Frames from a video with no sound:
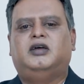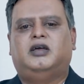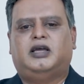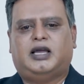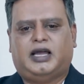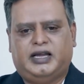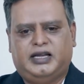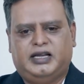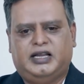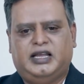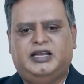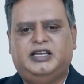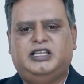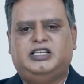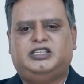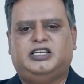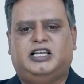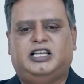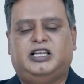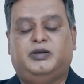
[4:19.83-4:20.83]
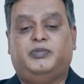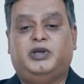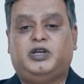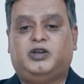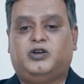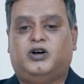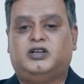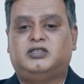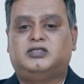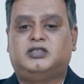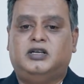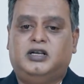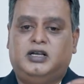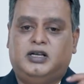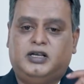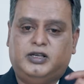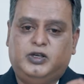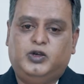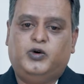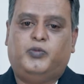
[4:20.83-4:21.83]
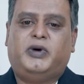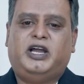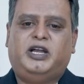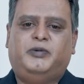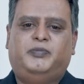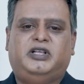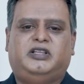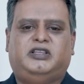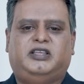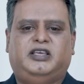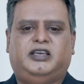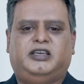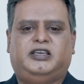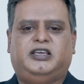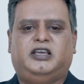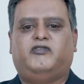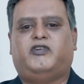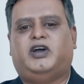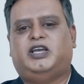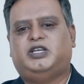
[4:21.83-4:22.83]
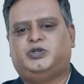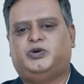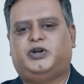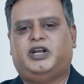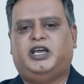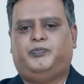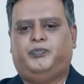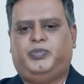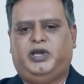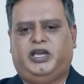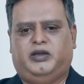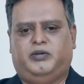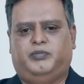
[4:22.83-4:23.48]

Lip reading: and initially, because you might be thinking, why should I pay?